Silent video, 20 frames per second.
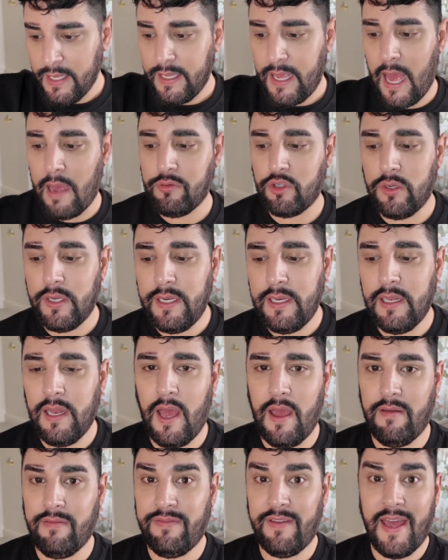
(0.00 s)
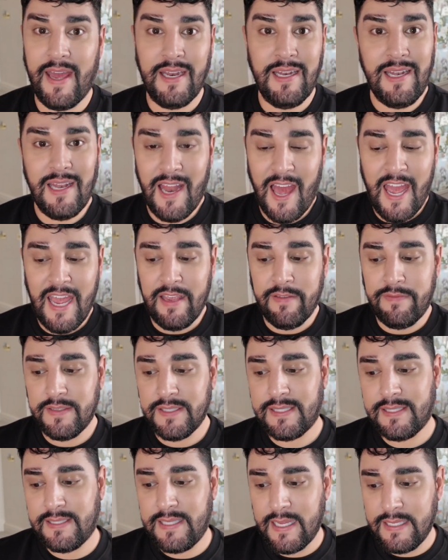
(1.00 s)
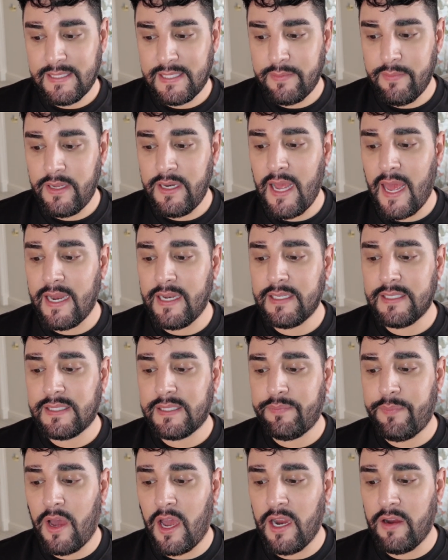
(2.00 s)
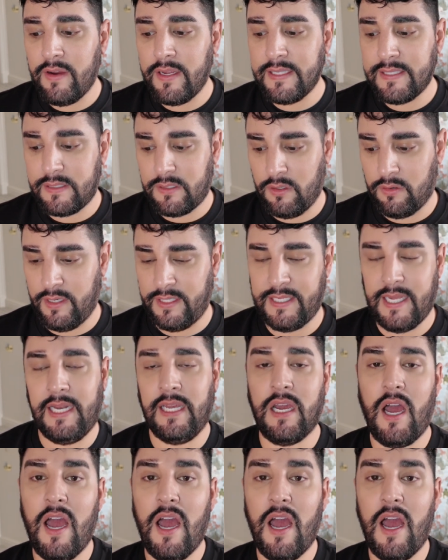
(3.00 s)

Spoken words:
capturing love and life, sentiment and inspiring storytelling.